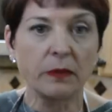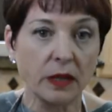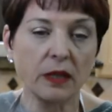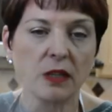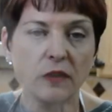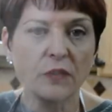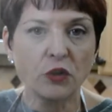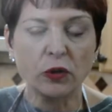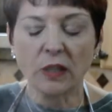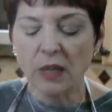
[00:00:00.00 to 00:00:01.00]

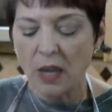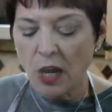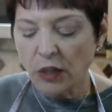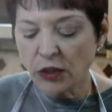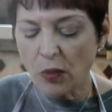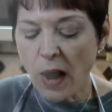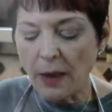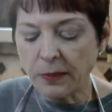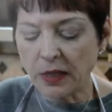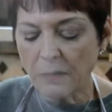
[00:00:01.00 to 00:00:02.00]
individually. So
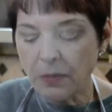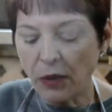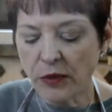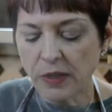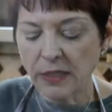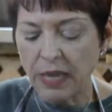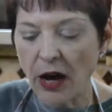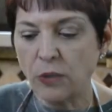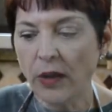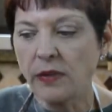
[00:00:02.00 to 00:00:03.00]
I'm gonna melt this
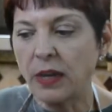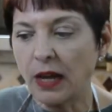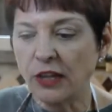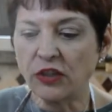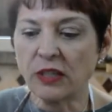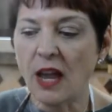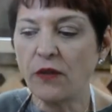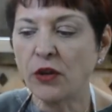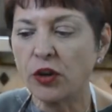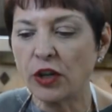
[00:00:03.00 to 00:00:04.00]
out, and then I just
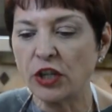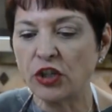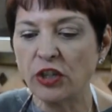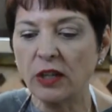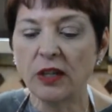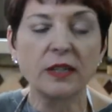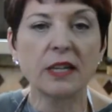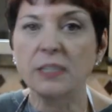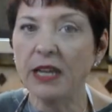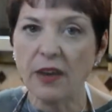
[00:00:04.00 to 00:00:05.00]
have a cookie sheet. It
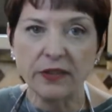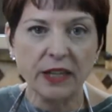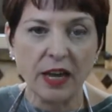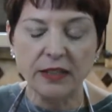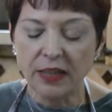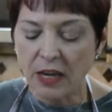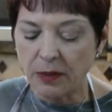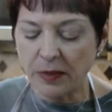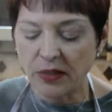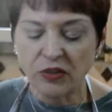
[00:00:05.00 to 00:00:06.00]
doesn't have sides on
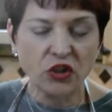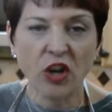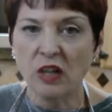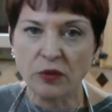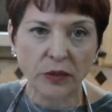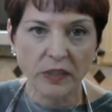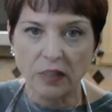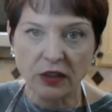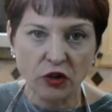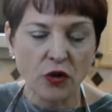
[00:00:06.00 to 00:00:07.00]
it because the chocolate really
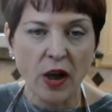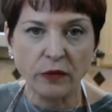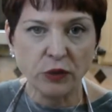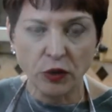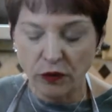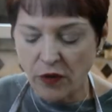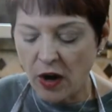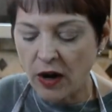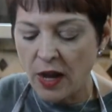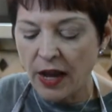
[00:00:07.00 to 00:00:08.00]
doesn't travel too
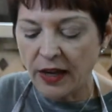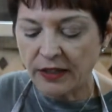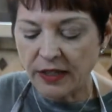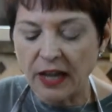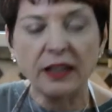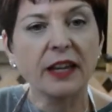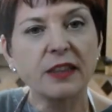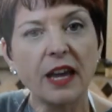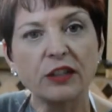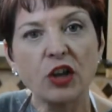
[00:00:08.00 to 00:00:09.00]
far. It's not
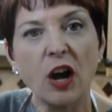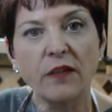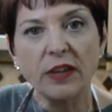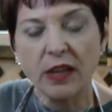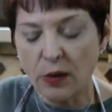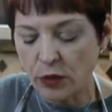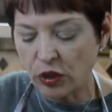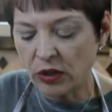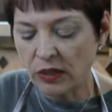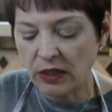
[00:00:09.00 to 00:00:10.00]
like that toffee that we
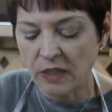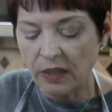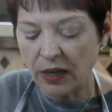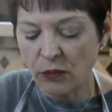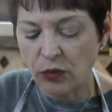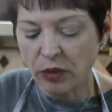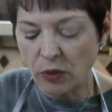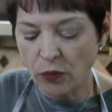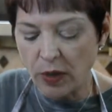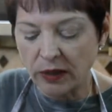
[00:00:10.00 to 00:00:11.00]
just did that
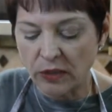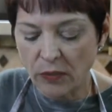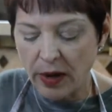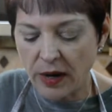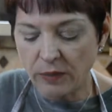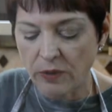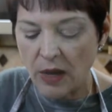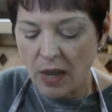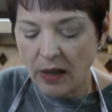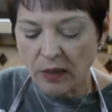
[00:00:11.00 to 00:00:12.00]
really runs around.
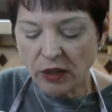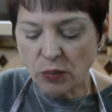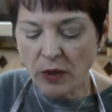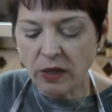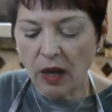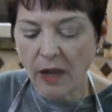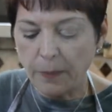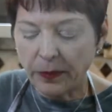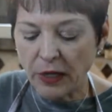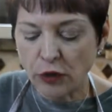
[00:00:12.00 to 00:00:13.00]
This one,
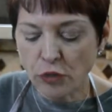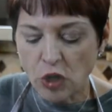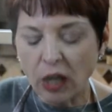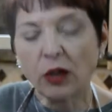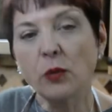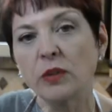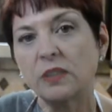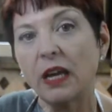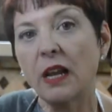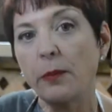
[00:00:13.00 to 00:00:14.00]
and your chocolate will
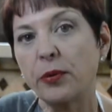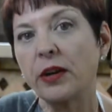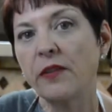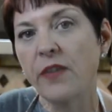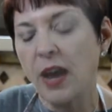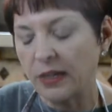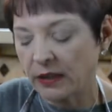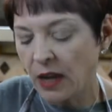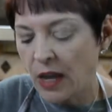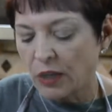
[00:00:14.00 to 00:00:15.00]
set up pretty
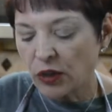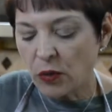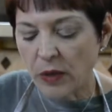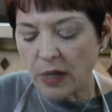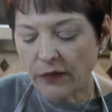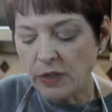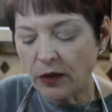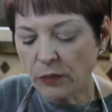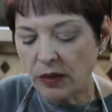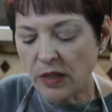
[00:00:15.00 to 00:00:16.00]
fast. So what I've
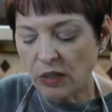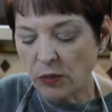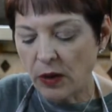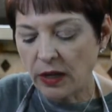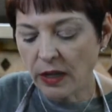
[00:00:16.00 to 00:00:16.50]
done with this one,